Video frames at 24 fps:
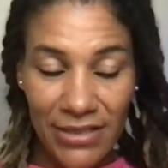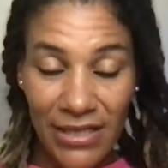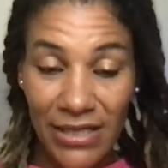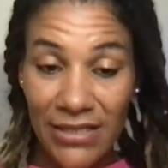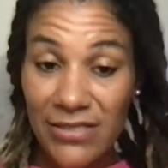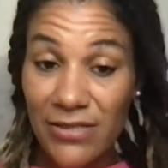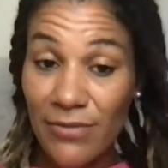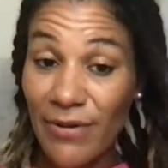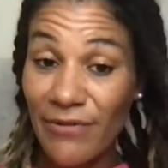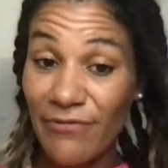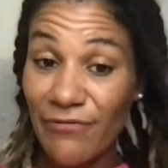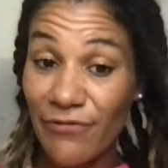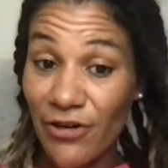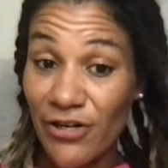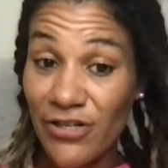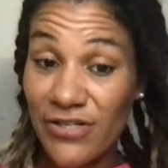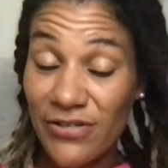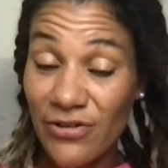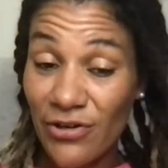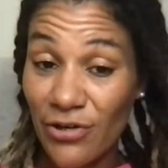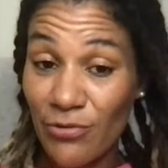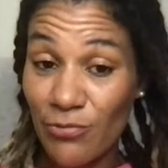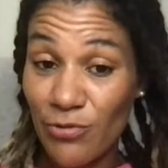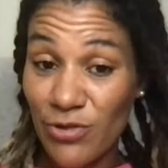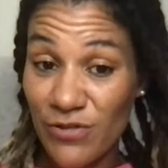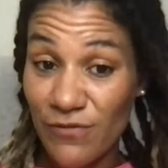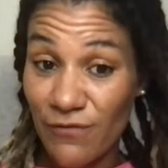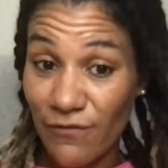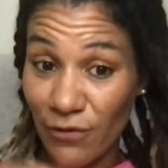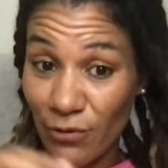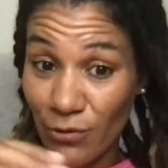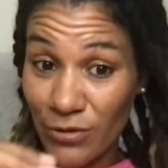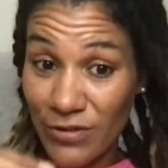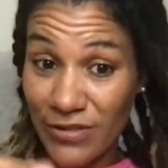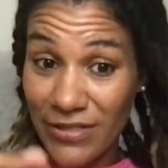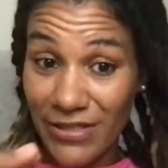so my first gun was
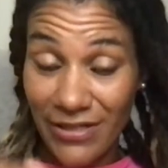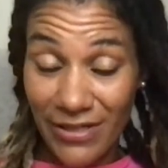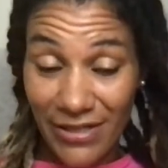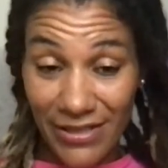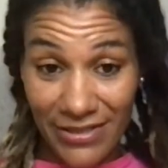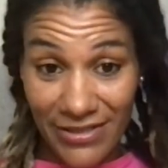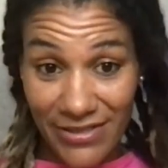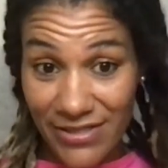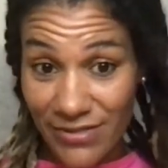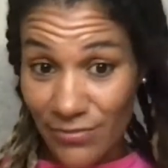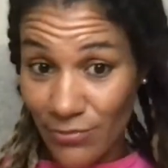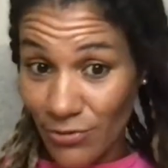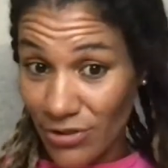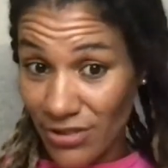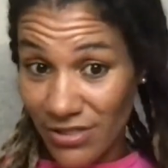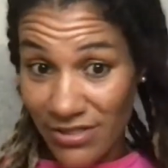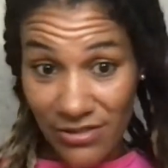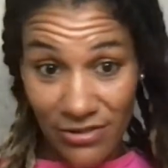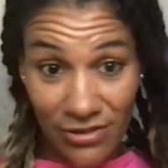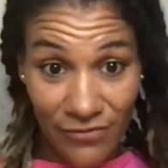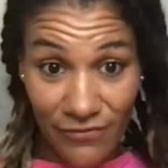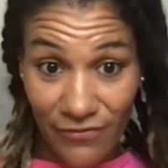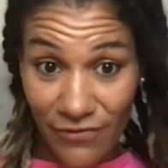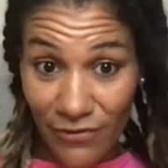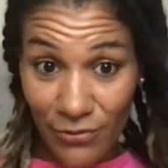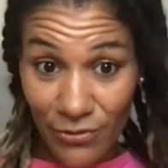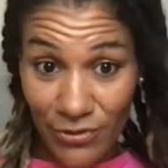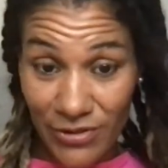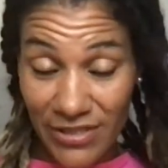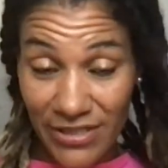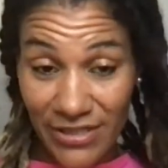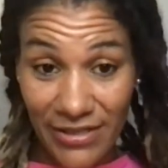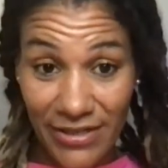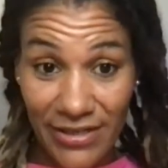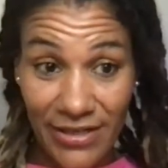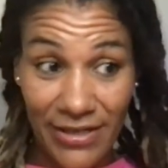floating and this one is not
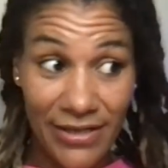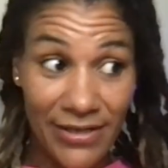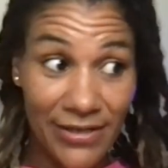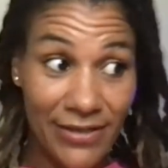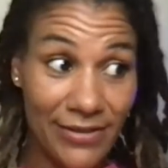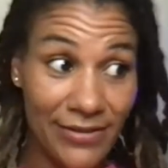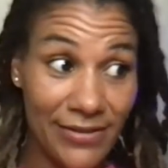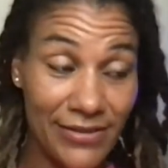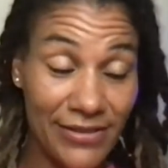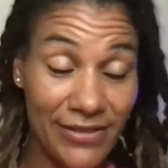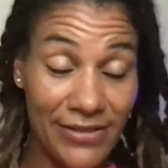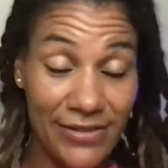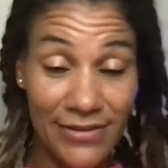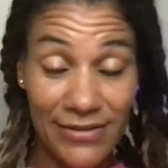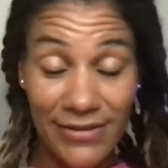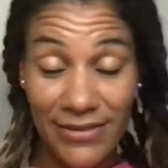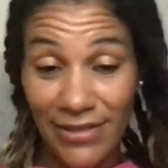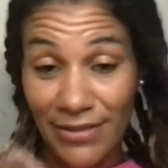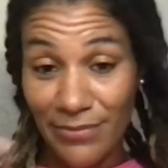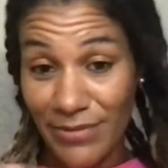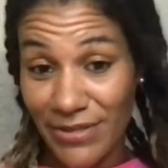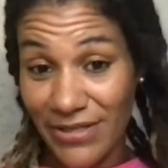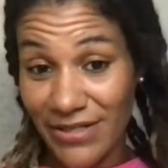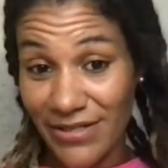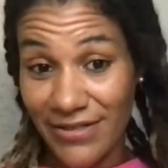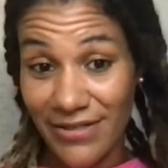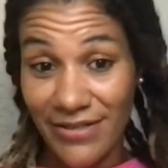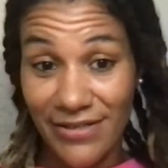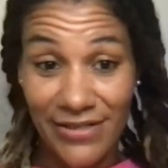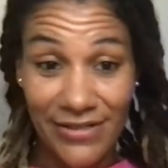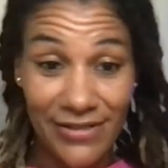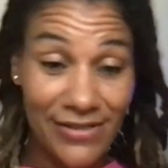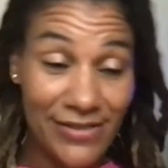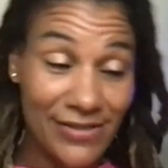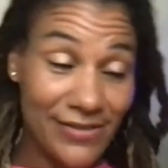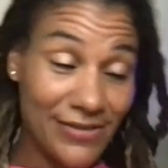floating and they didn't tell me that they
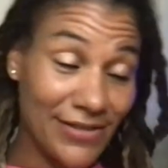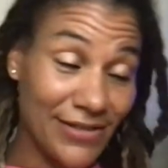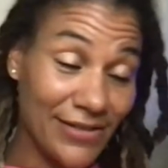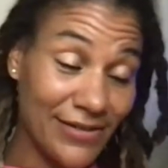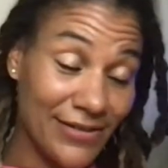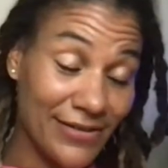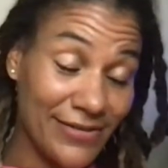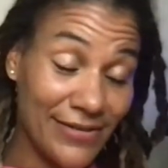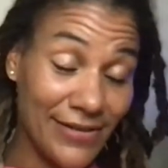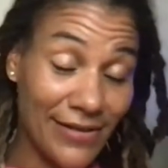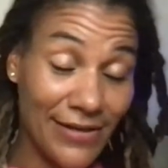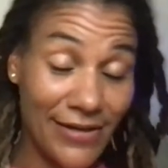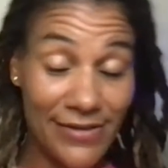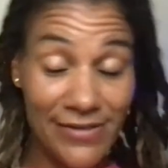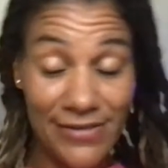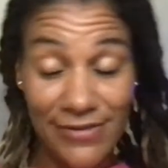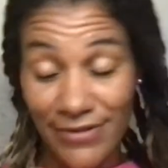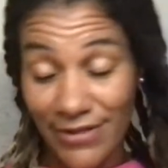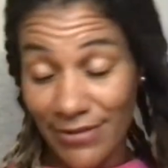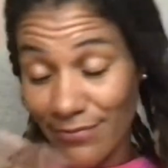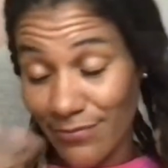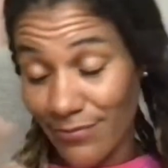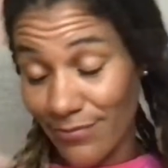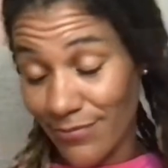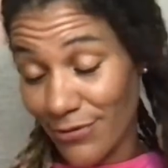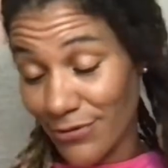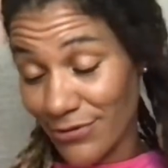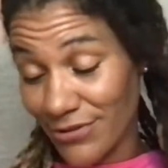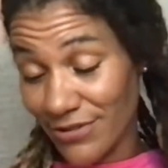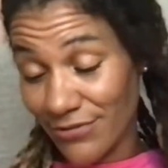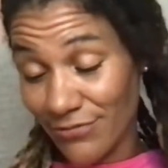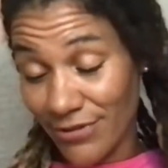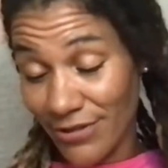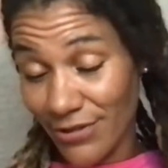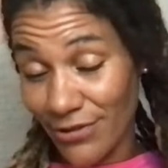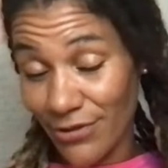need this in the side so i bought
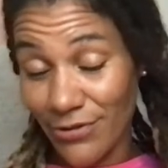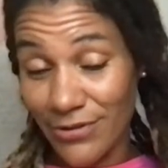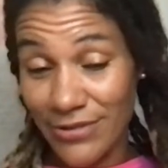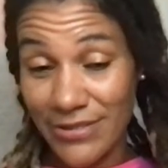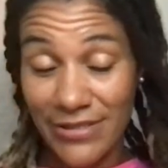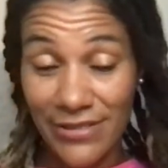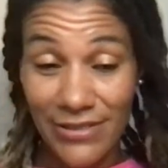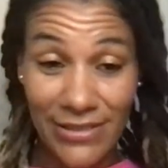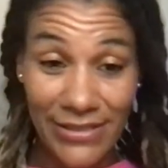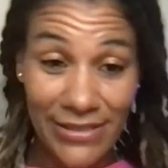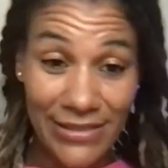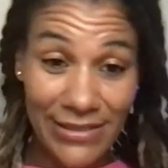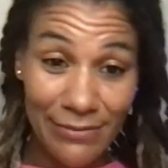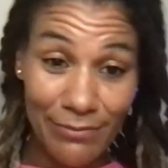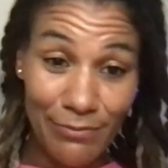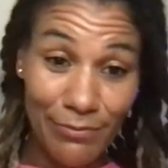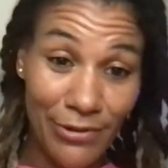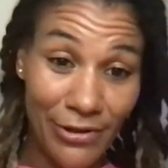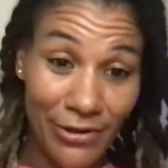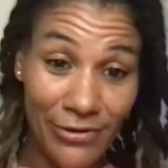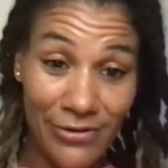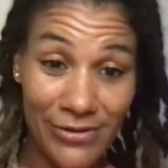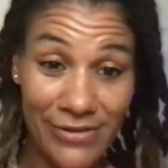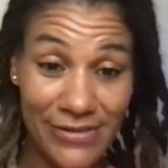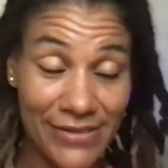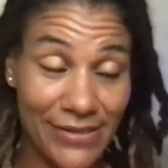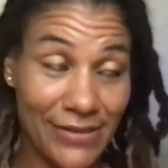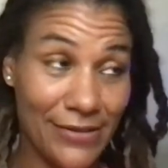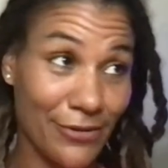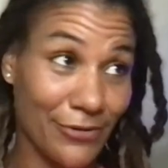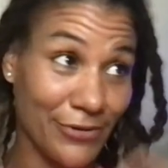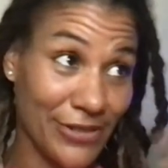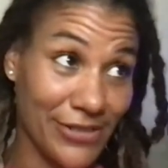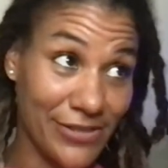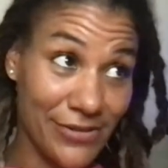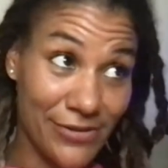it without the little plugs and
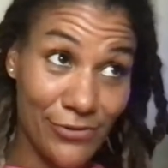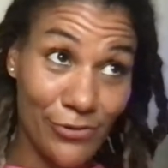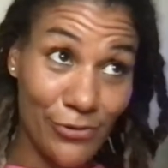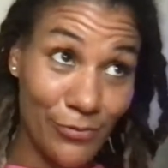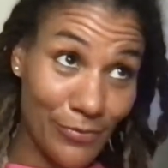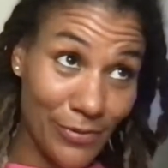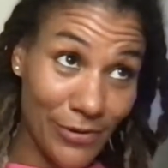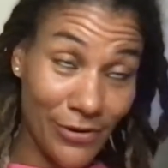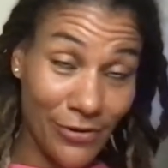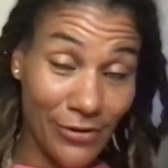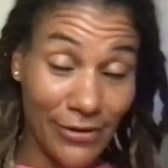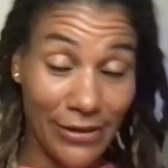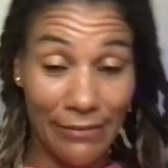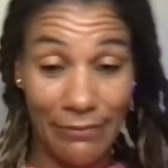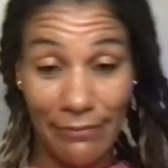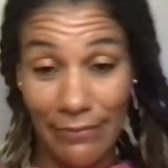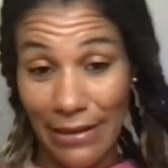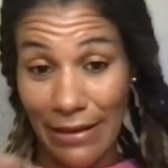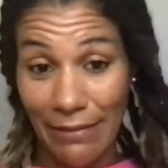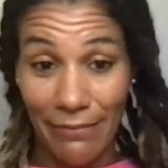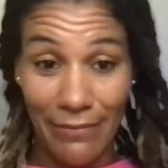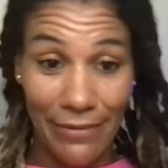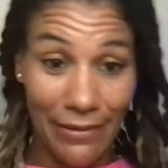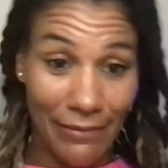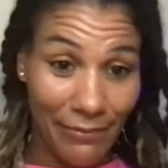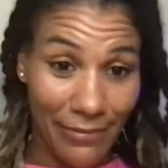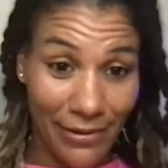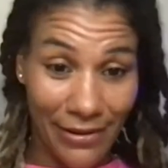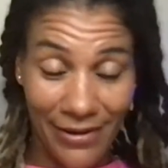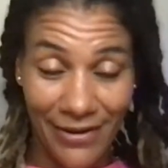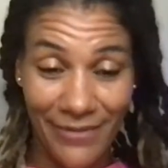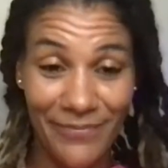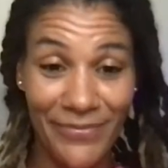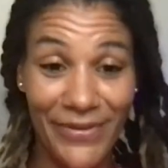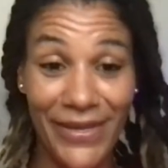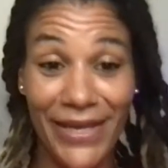now there's no plug and blah blah blah
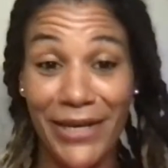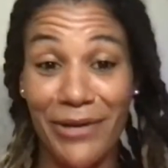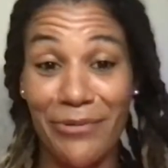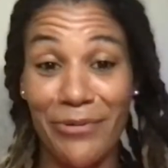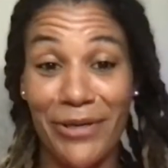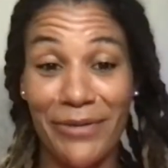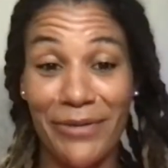anyway